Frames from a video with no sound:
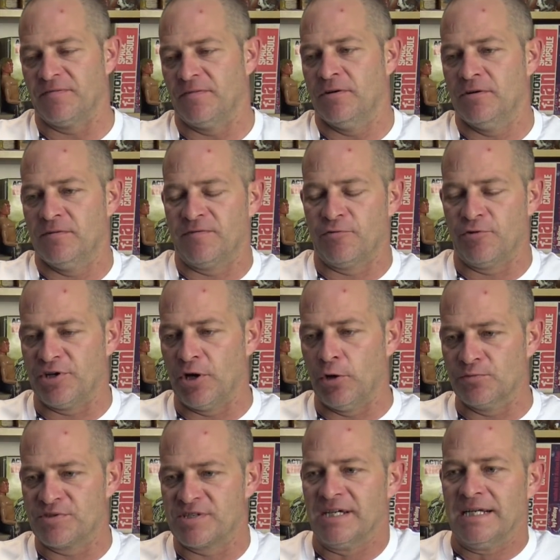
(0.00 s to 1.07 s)
for
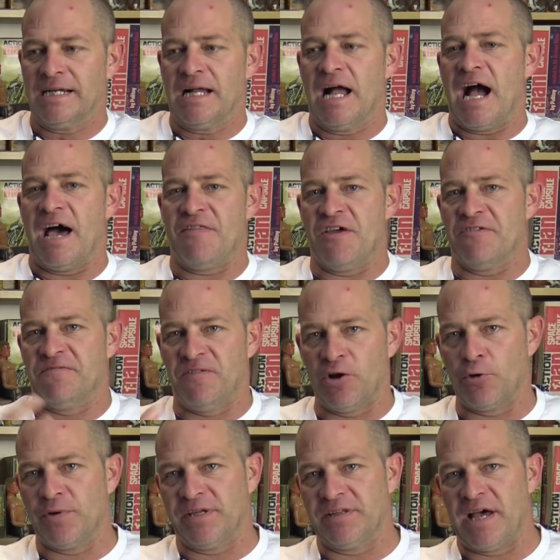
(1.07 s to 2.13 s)
adults. And then
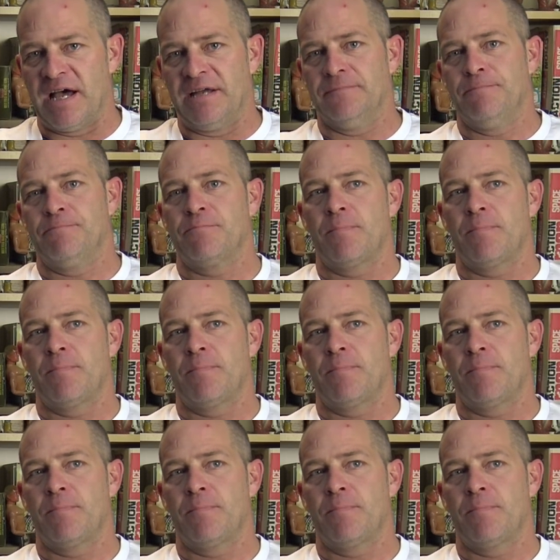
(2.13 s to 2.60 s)
following that,